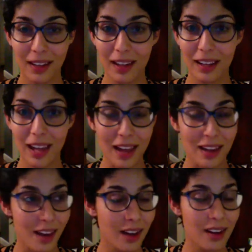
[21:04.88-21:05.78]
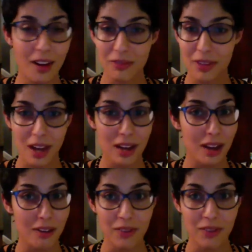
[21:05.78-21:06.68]
again, not enough, not
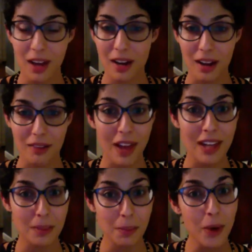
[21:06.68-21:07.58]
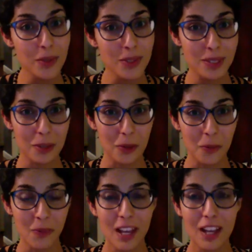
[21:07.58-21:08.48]
enough, not enough, as opposed to
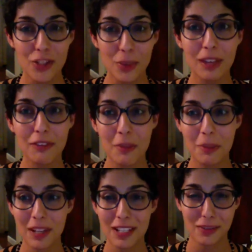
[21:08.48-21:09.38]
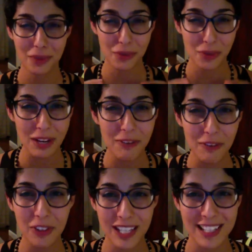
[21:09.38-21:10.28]
doing it from a place of
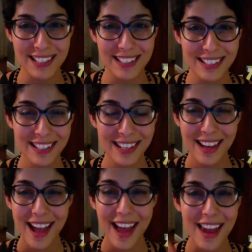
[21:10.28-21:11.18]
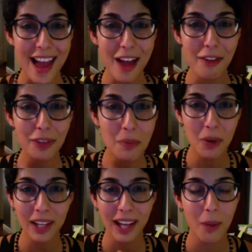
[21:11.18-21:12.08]
gratefulness. And every
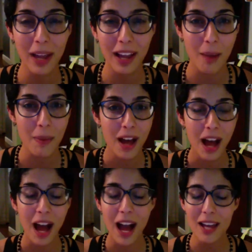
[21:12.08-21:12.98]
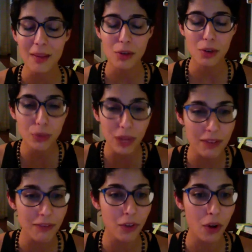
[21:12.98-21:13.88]
morning I wake up, I am
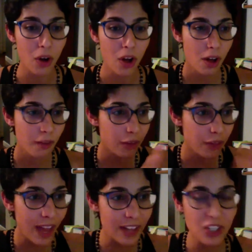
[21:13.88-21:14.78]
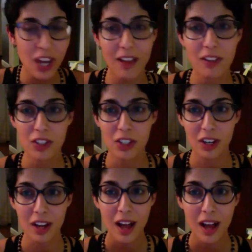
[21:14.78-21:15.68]
grateful for that challenger.
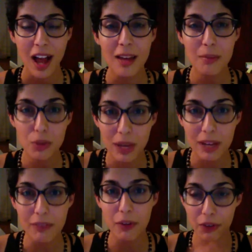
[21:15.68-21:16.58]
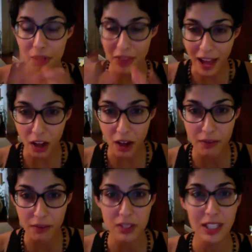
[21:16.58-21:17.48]
I am grateful for that
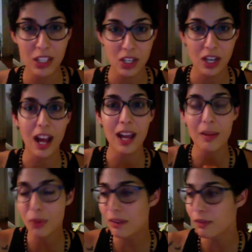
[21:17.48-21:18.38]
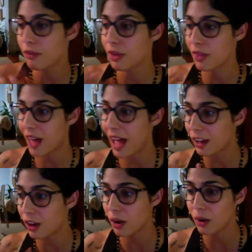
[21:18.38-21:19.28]
conversation. I am grateful for that
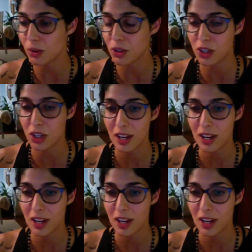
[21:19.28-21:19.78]
coach.